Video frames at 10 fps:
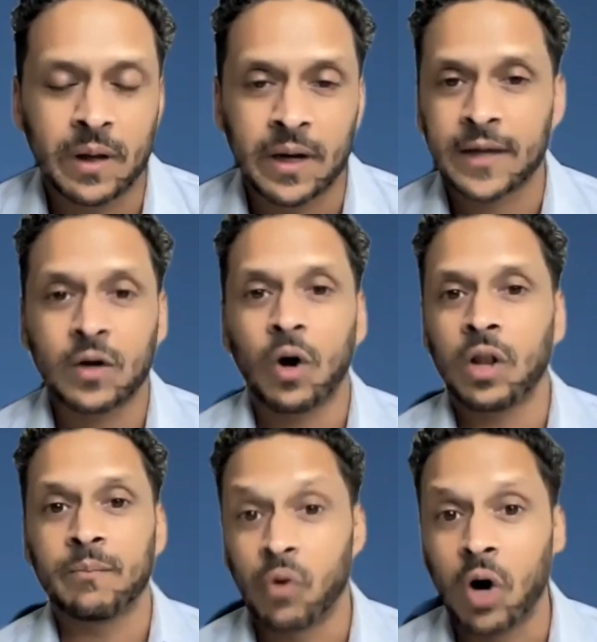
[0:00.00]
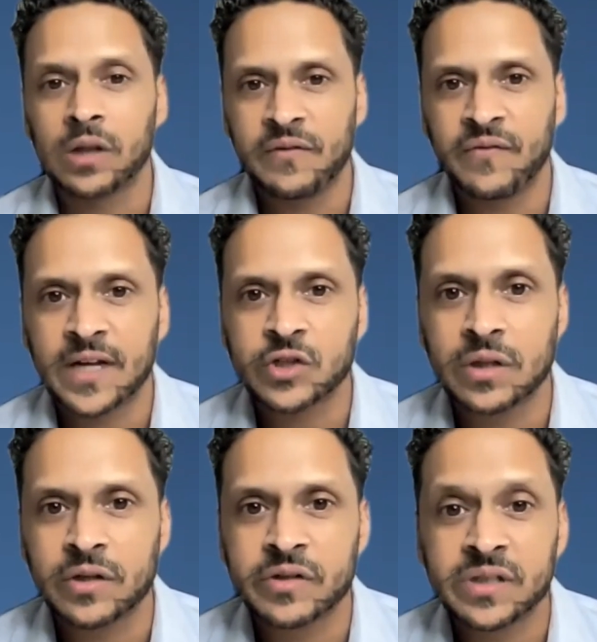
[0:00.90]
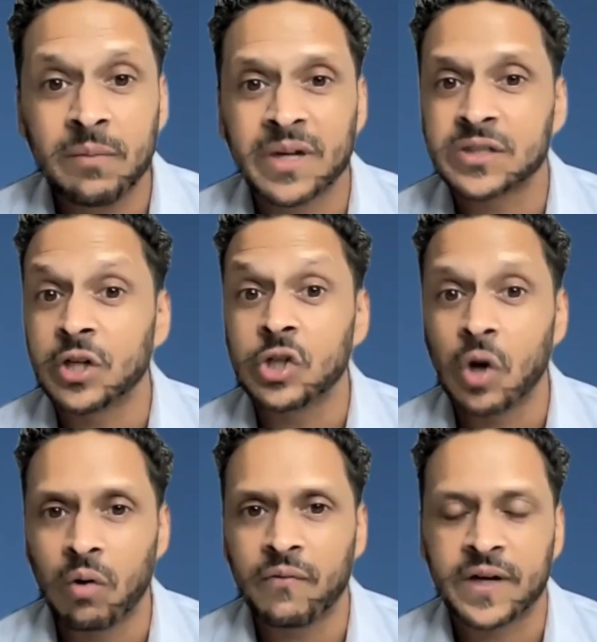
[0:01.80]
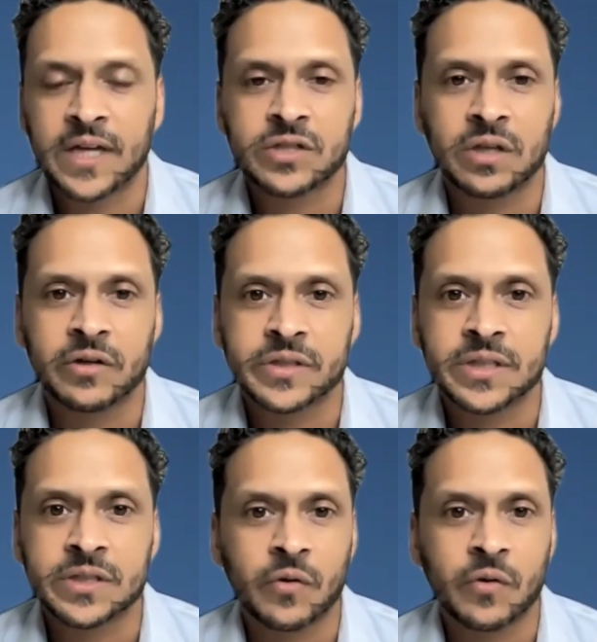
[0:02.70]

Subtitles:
and I call it broadly financial literacy, but it's adult financial literacy.